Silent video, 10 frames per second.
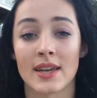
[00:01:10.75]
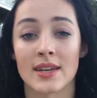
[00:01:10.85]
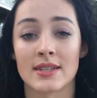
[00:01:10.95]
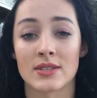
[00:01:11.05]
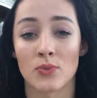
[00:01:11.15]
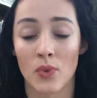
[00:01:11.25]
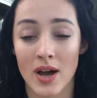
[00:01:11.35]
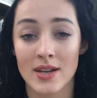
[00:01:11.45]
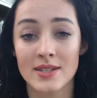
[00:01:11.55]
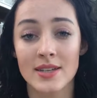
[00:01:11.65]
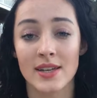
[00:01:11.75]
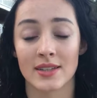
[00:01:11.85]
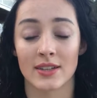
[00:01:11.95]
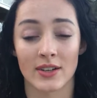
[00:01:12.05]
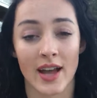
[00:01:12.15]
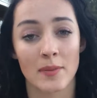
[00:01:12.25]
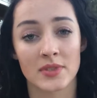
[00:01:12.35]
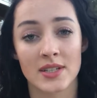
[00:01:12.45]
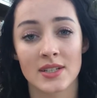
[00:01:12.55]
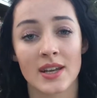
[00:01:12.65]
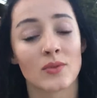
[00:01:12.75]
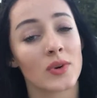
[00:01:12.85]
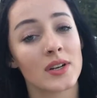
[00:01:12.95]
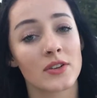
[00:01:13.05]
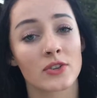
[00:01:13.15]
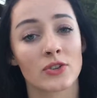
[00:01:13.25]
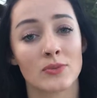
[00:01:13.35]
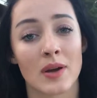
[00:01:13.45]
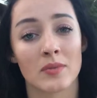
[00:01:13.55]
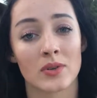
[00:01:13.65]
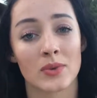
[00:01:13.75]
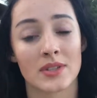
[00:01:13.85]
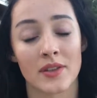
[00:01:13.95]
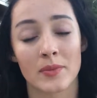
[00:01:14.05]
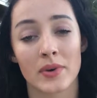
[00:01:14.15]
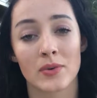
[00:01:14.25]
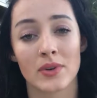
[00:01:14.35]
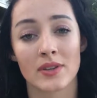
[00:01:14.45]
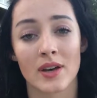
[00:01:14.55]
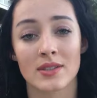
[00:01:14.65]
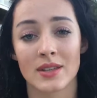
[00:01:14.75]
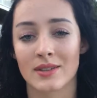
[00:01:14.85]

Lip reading: And Juan and their captain and one other crew member was on the boat with us,